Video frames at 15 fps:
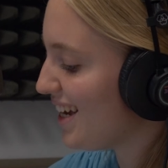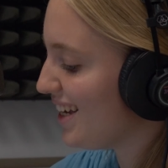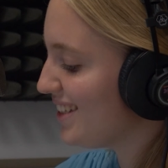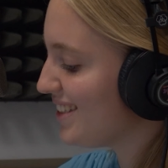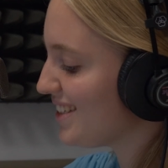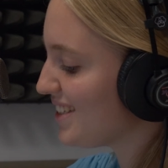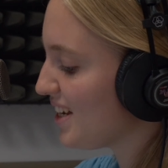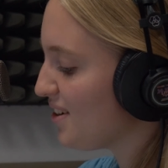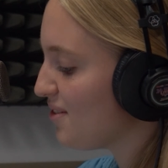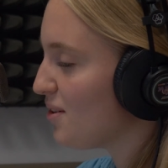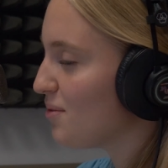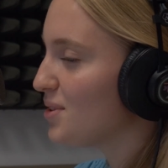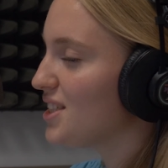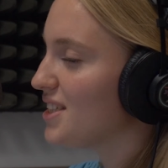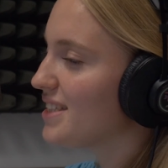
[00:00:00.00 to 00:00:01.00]
And so
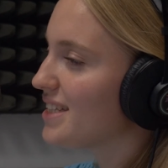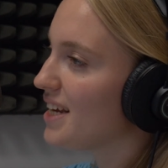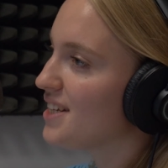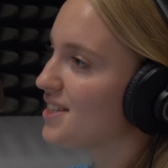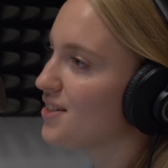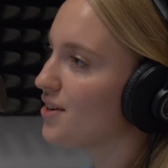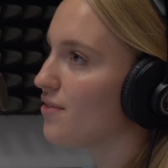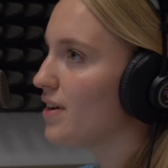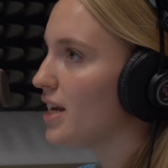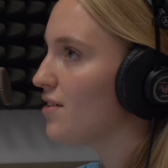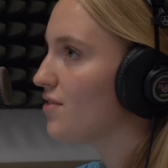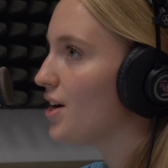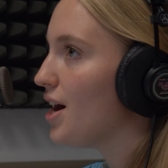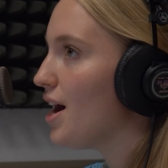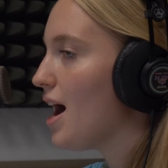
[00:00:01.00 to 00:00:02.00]
what would you say is your
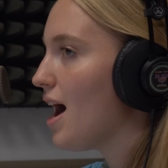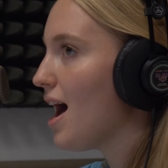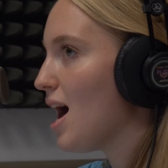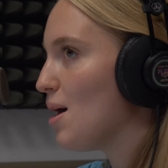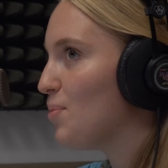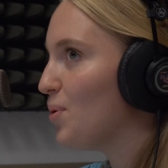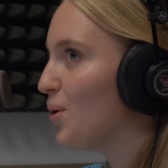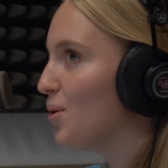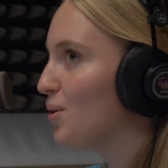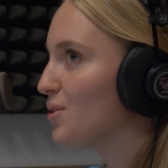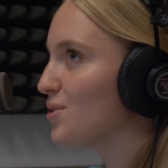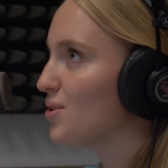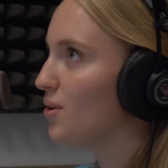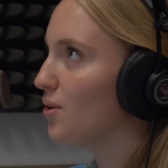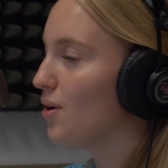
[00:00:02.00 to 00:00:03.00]
favourite
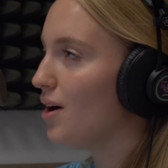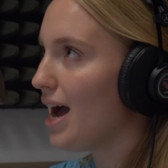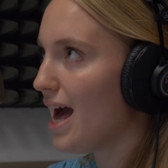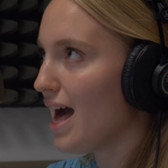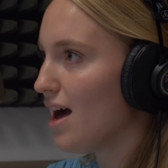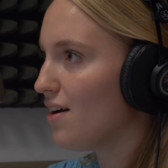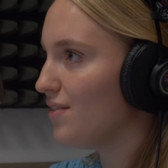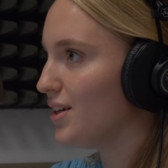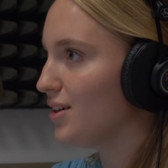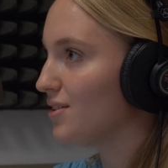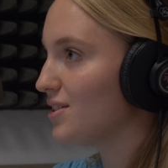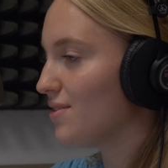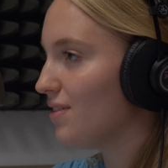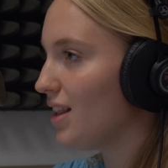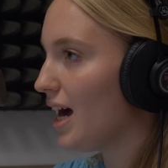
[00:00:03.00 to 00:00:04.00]
airport or airfield
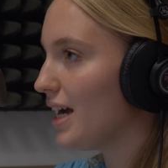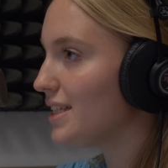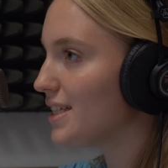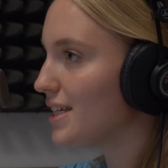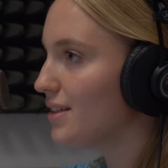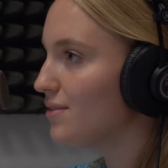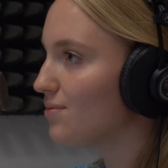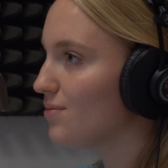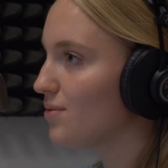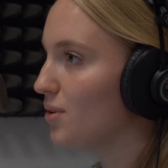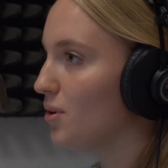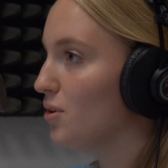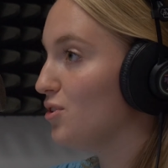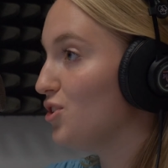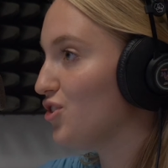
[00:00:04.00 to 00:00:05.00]
to fly to,
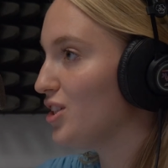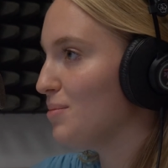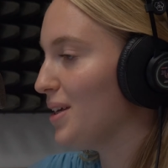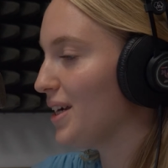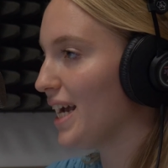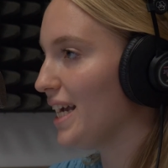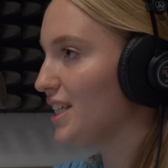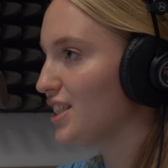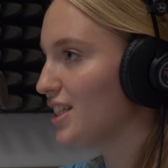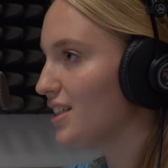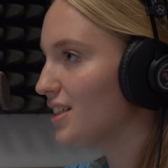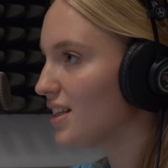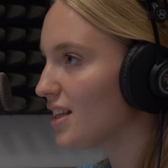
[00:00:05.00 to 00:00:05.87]
or dream location?